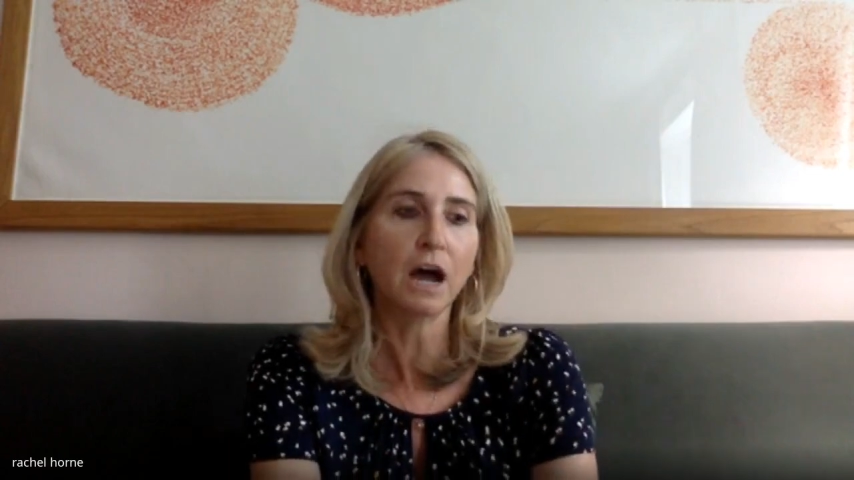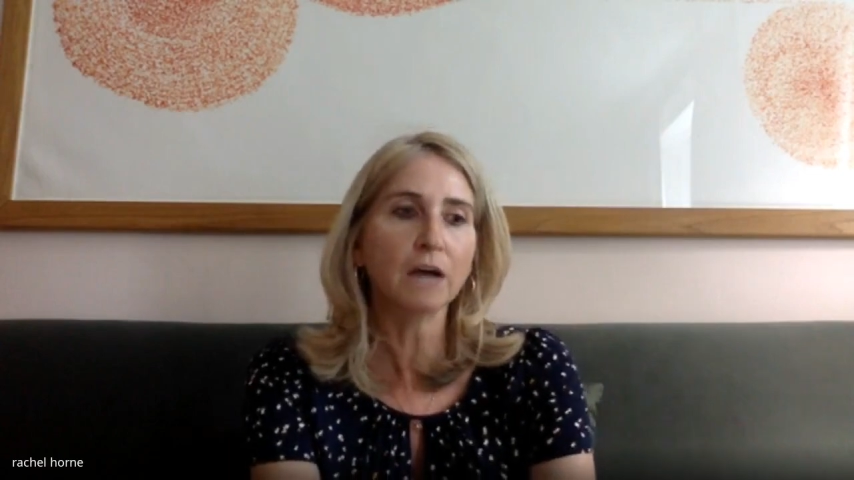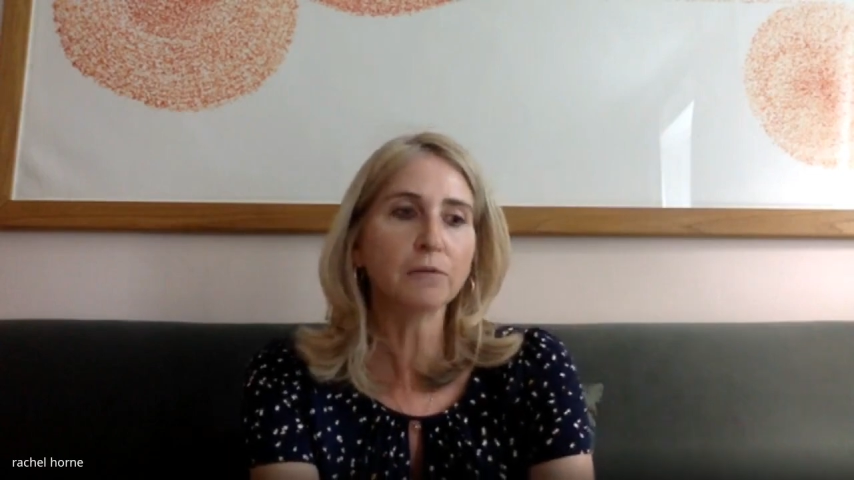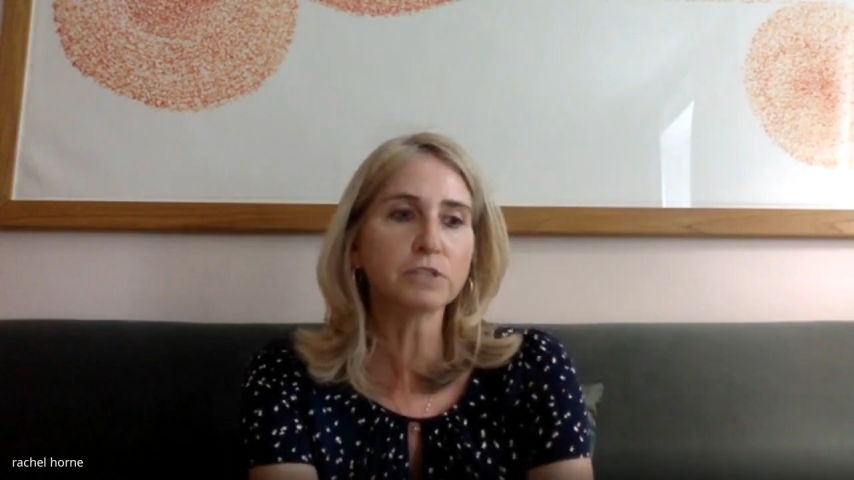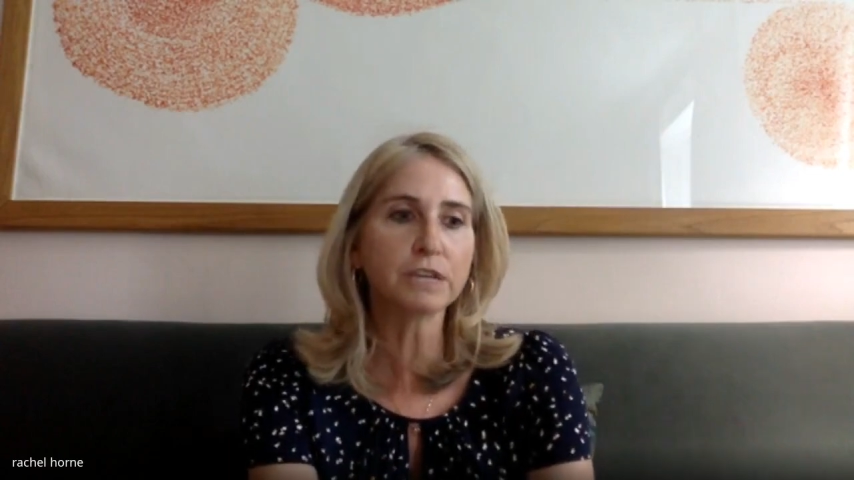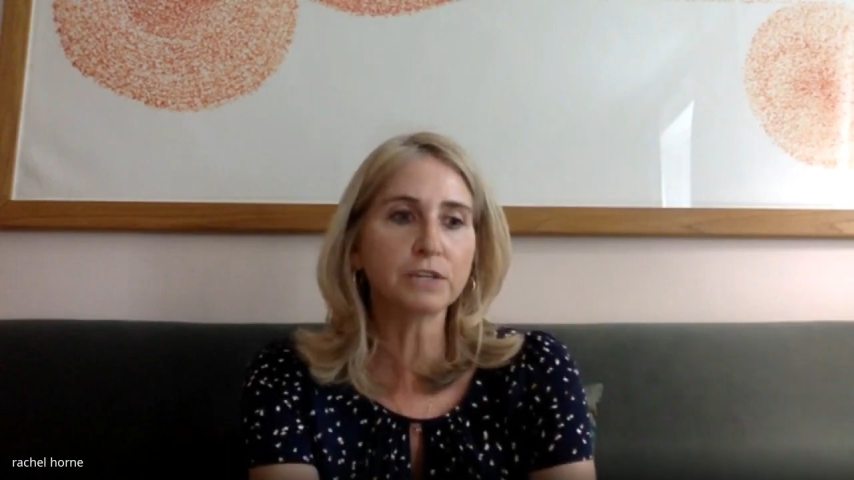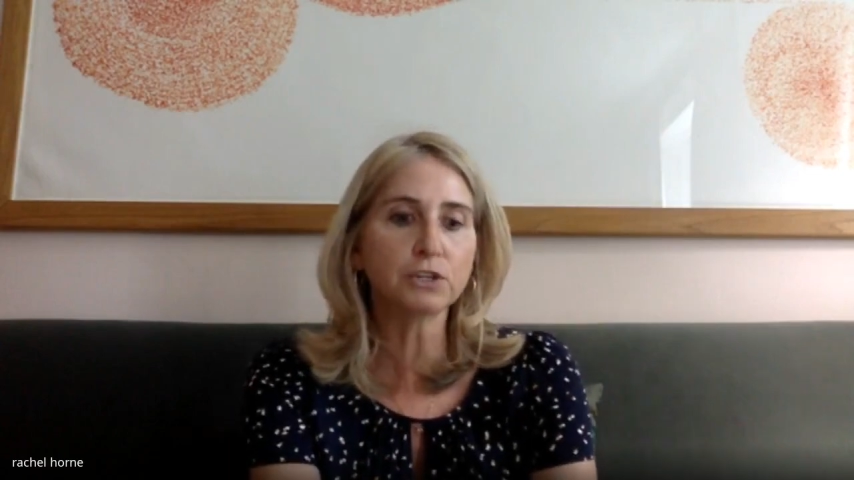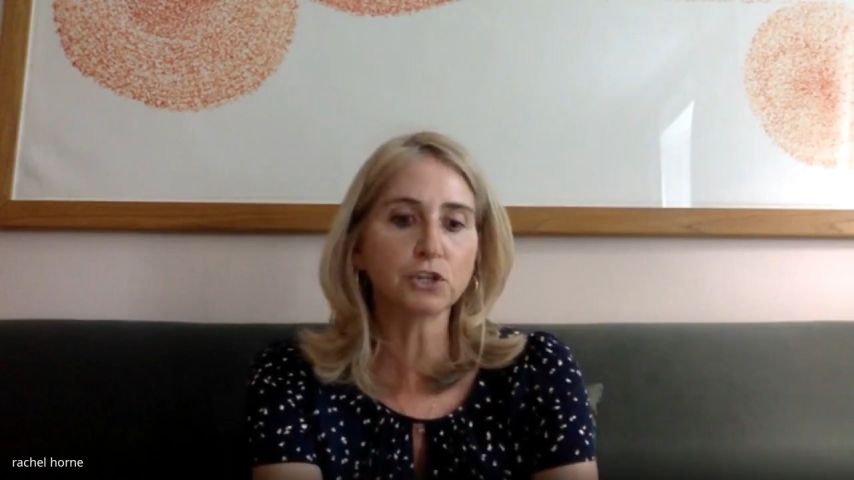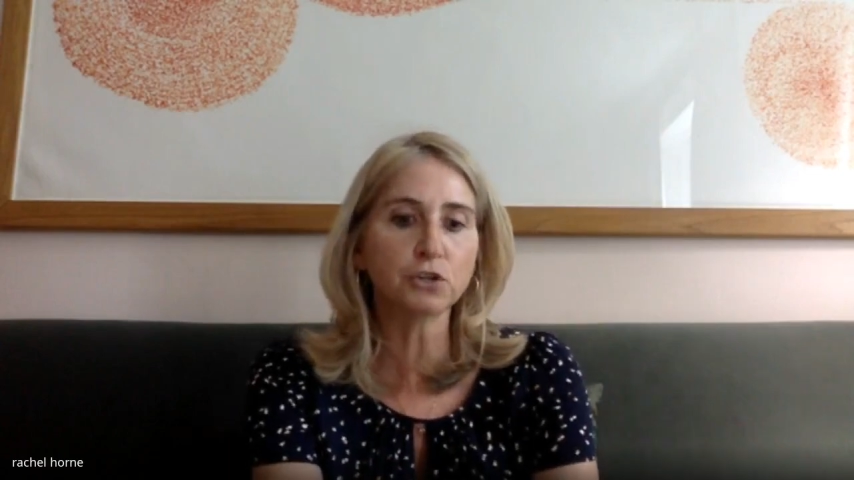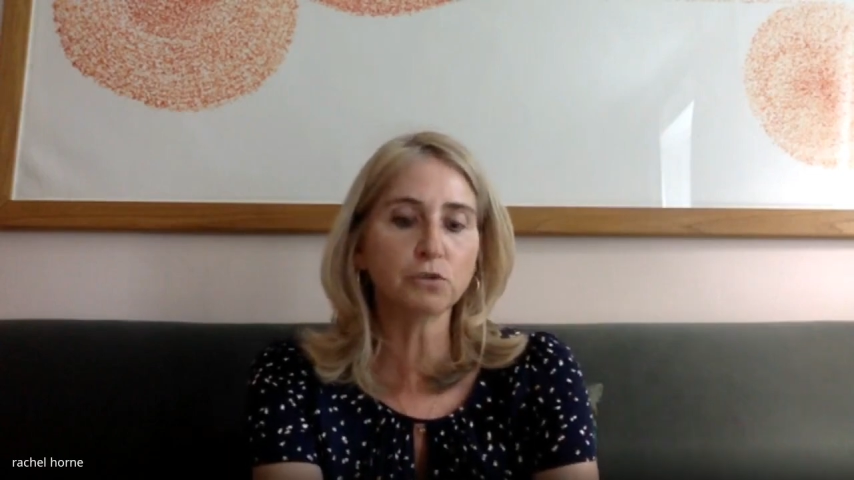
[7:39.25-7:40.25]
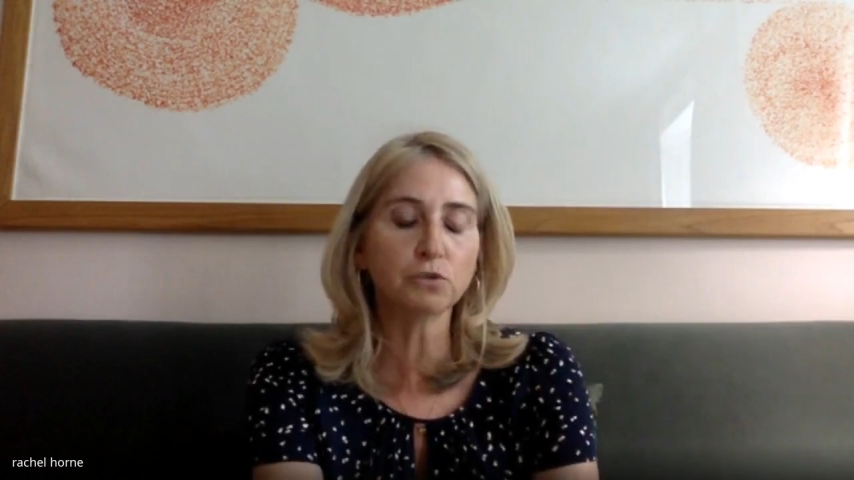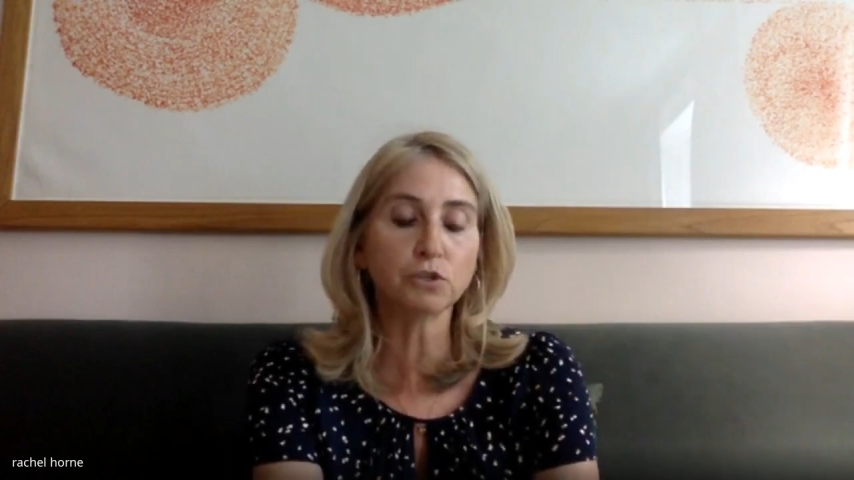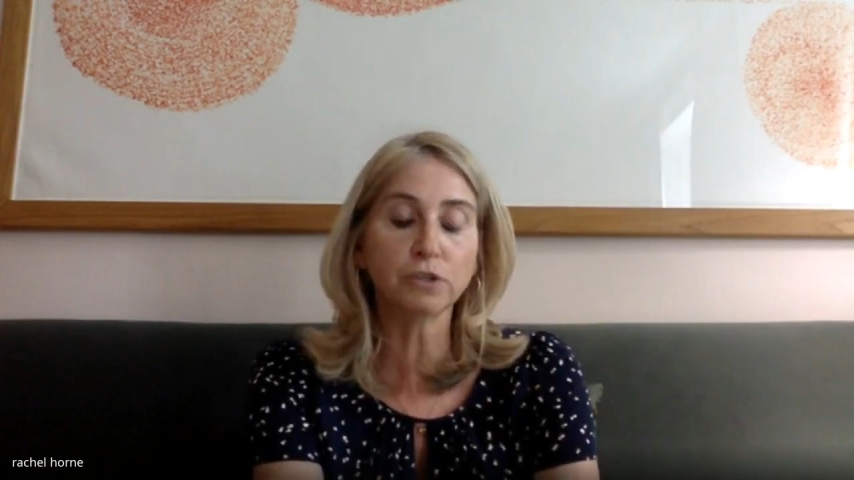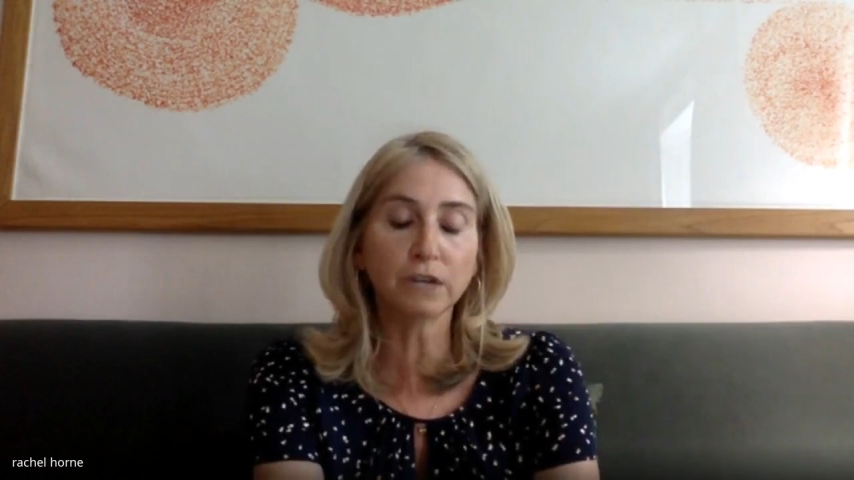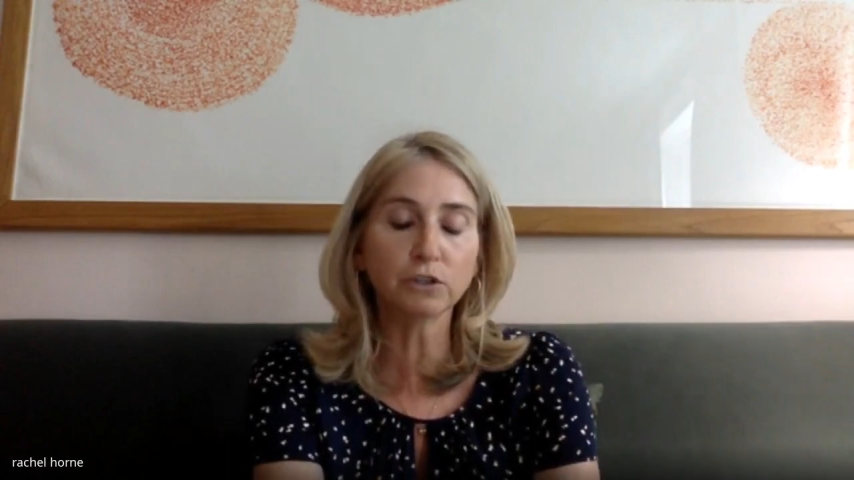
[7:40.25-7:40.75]
I would say to
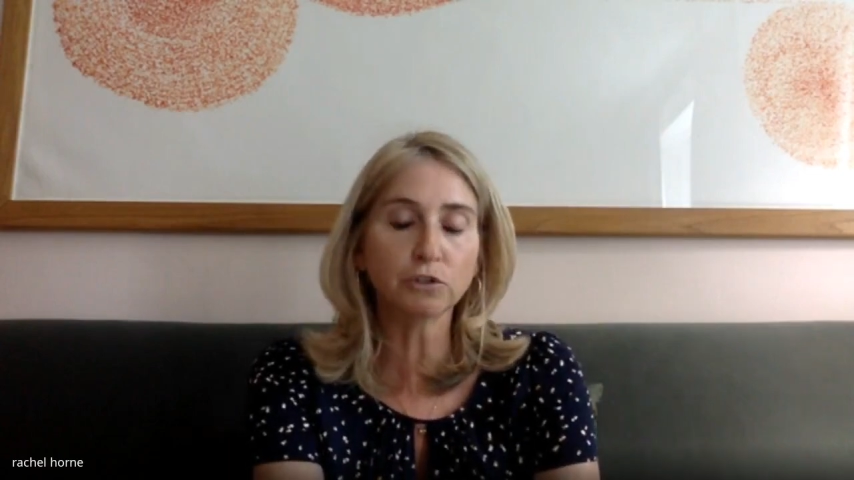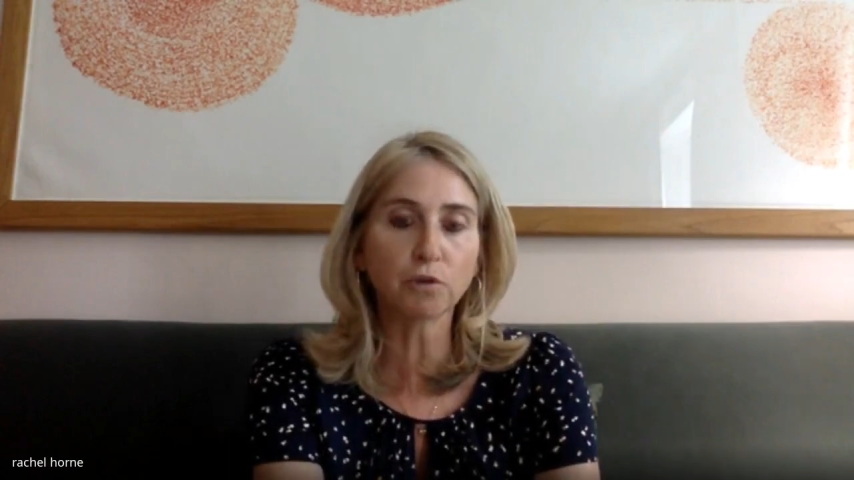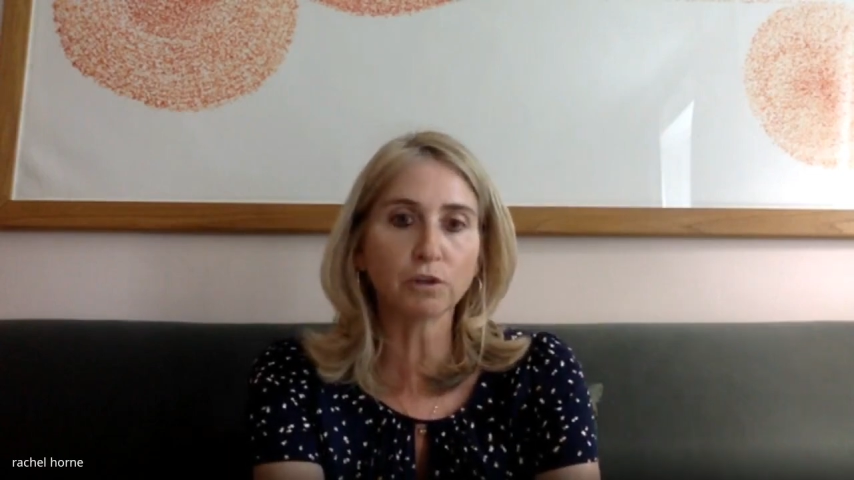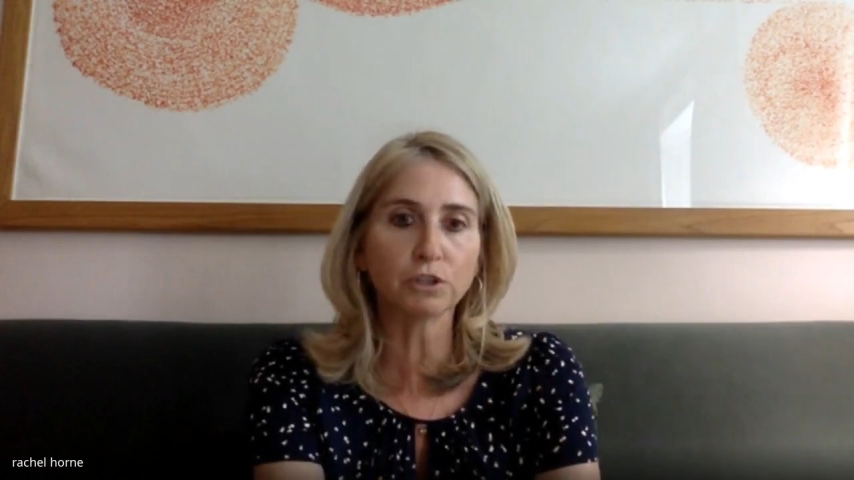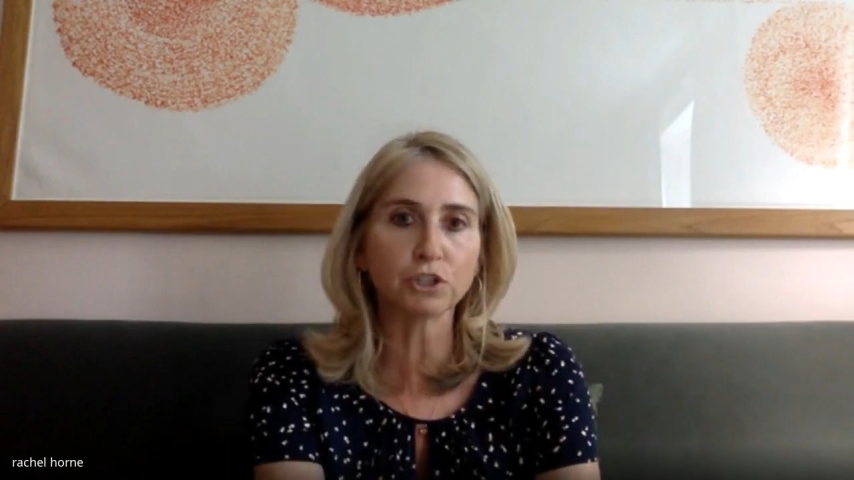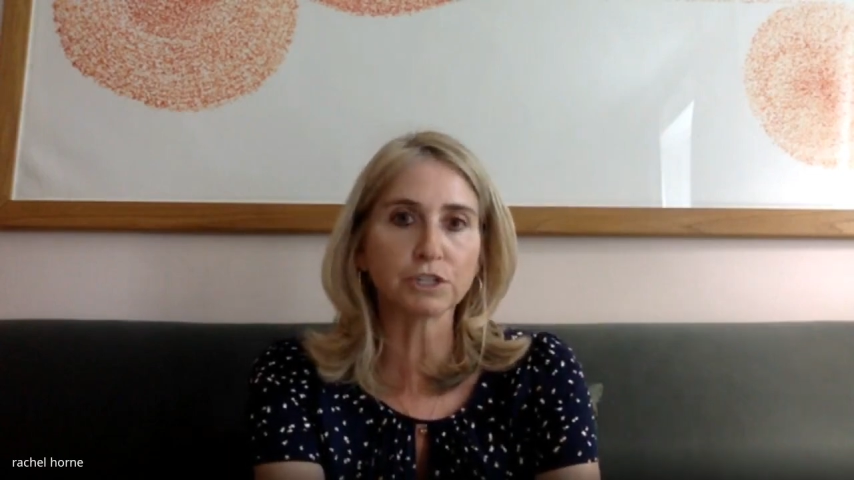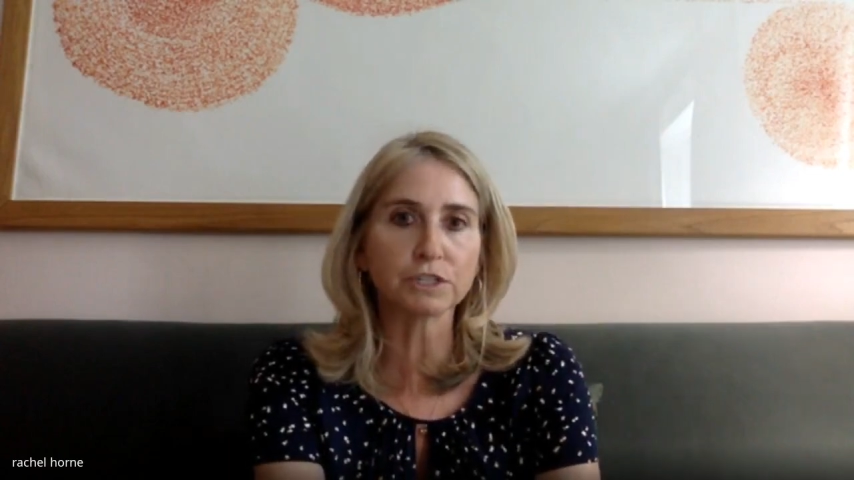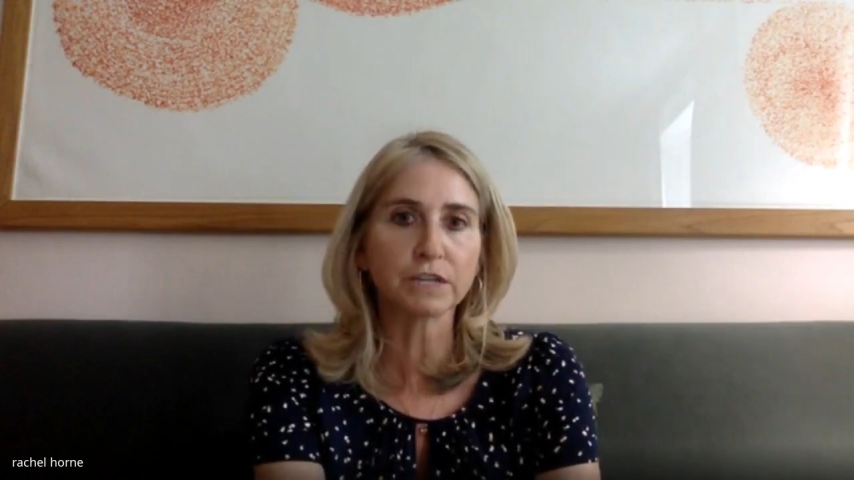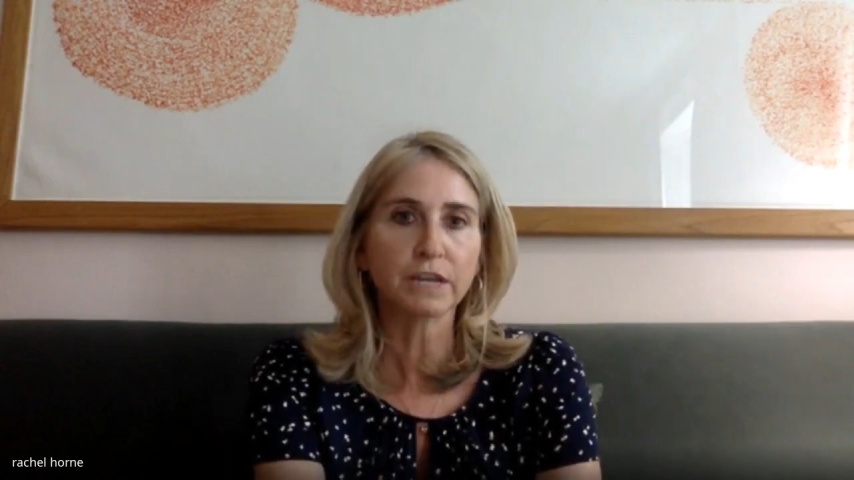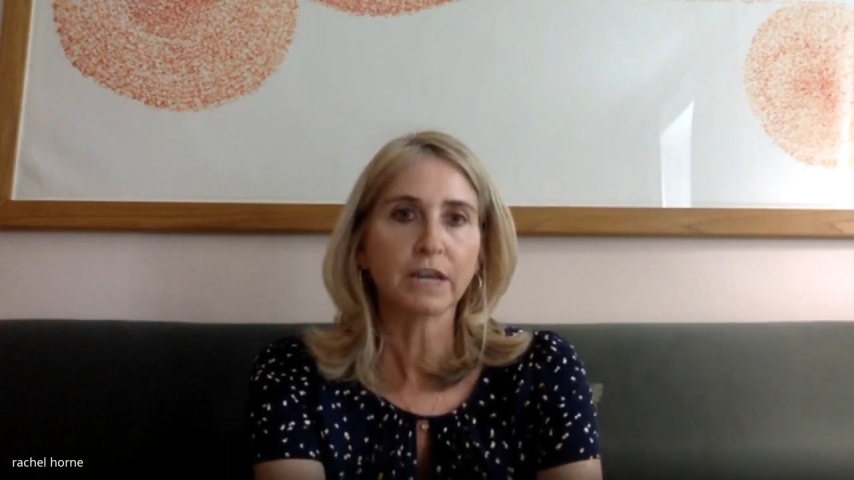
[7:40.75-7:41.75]
young neurologists